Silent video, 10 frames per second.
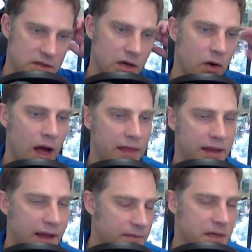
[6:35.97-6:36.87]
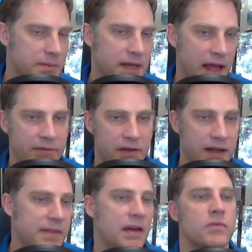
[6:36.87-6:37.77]
So I think at a minimum they've
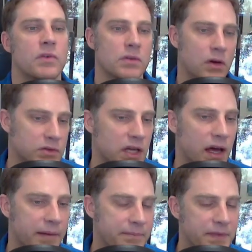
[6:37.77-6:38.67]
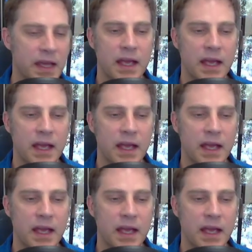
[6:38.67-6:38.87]
had that for a long time,